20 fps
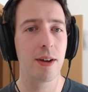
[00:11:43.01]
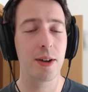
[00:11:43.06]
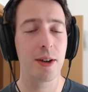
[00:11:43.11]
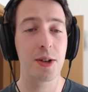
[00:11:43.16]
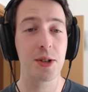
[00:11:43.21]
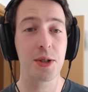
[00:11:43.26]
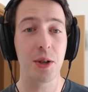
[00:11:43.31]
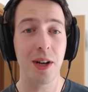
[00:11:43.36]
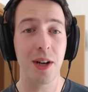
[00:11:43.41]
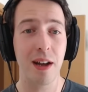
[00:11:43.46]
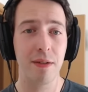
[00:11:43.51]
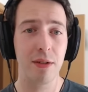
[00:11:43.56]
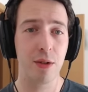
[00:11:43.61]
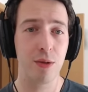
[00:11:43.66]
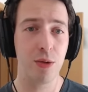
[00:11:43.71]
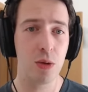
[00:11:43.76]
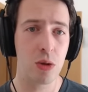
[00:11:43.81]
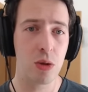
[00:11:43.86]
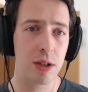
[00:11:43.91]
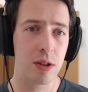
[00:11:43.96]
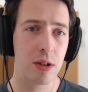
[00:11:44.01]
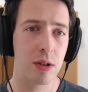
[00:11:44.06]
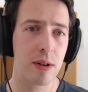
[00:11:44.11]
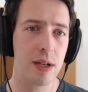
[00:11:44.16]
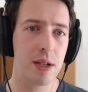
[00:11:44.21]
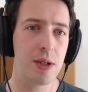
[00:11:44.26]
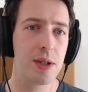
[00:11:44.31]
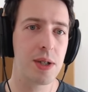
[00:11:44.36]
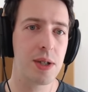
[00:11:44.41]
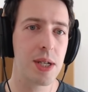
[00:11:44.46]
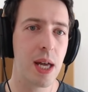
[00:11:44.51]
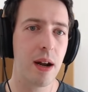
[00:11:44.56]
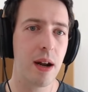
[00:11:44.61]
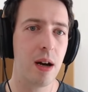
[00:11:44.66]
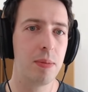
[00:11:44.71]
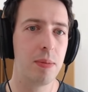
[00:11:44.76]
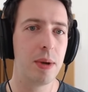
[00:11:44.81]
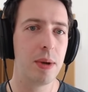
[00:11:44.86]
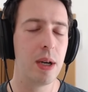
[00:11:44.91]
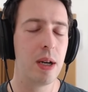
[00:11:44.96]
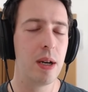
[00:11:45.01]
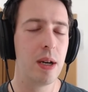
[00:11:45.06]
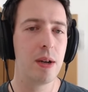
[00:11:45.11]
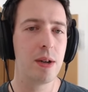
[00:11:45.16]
You just don't have the full integration set up.